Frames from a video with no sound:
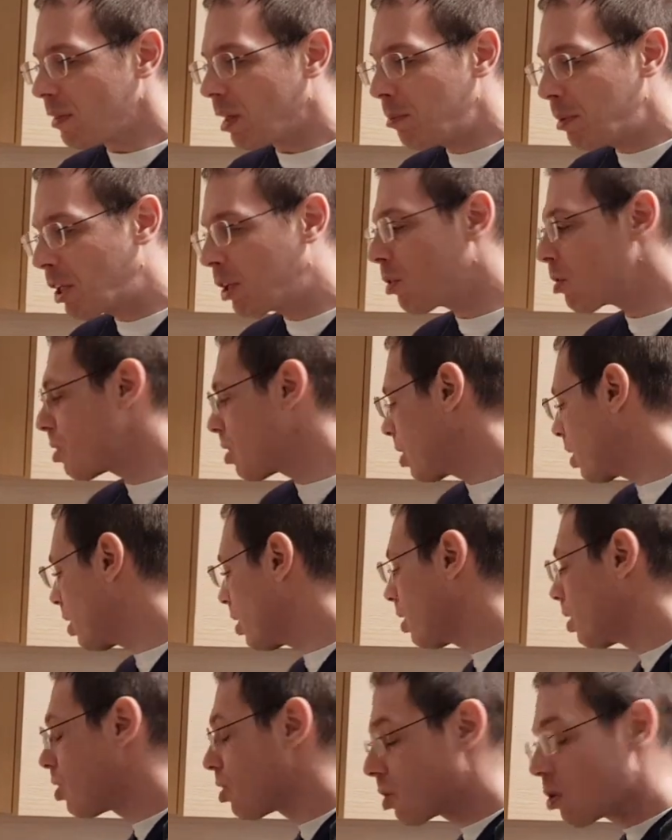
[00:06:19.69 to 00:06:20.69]
because
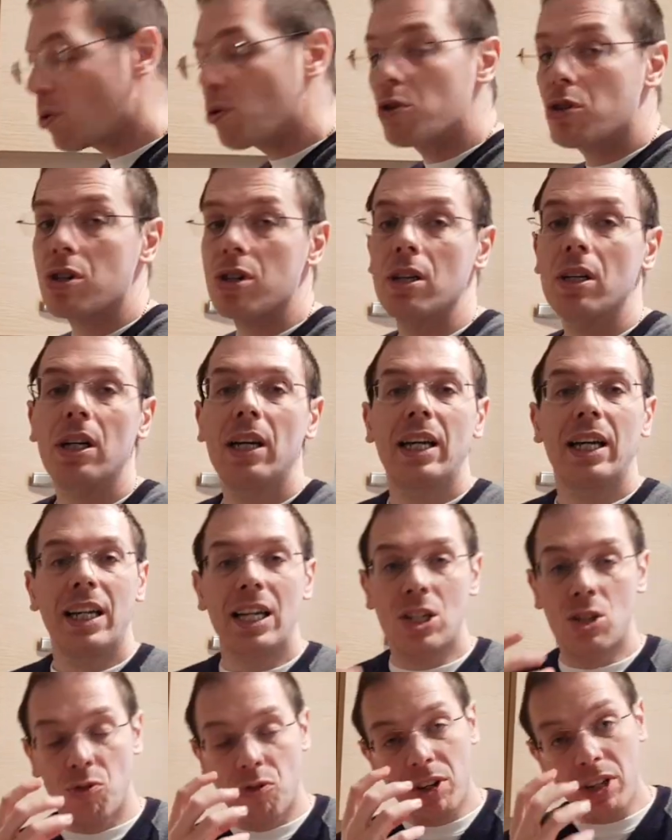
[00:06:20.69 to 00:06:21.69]
the sauce
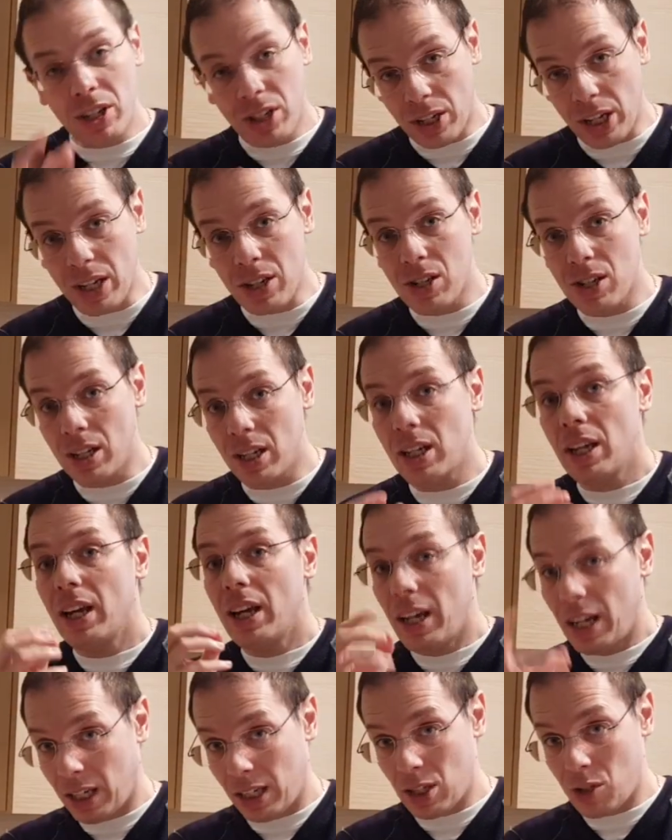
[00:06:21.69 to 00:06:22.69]
is very tasty
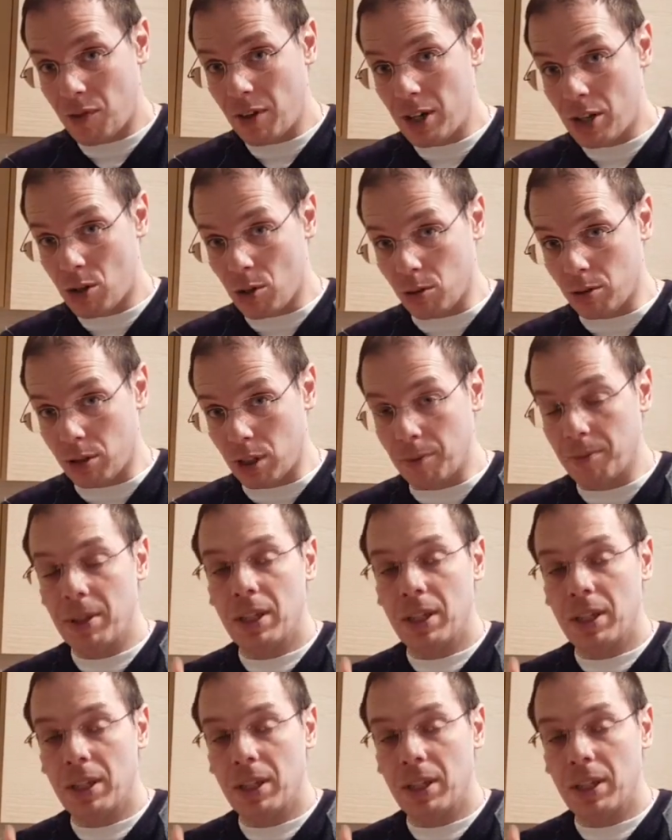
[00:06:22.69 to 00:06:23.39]
and it's very salty.